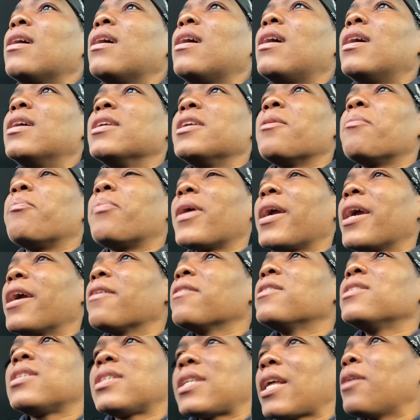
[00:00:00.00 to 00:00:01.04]
uh, your
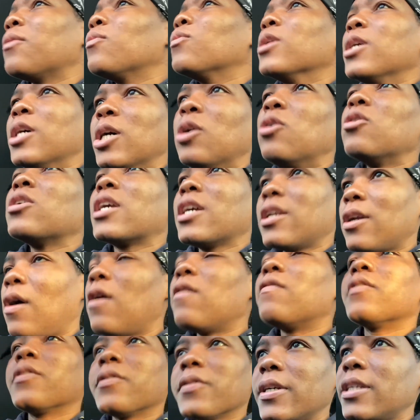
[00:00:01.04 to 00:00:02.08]
parents they will get
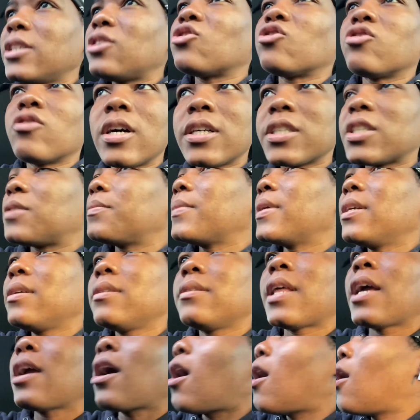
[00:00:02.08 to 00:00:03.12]
over it trust me
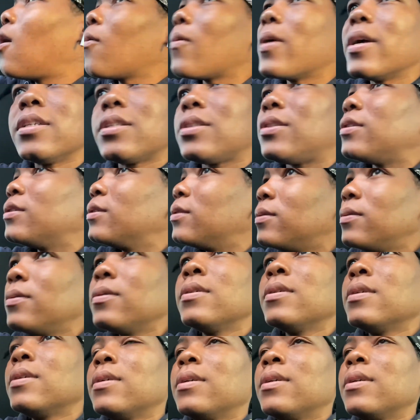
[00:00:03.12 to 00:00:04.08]
they always do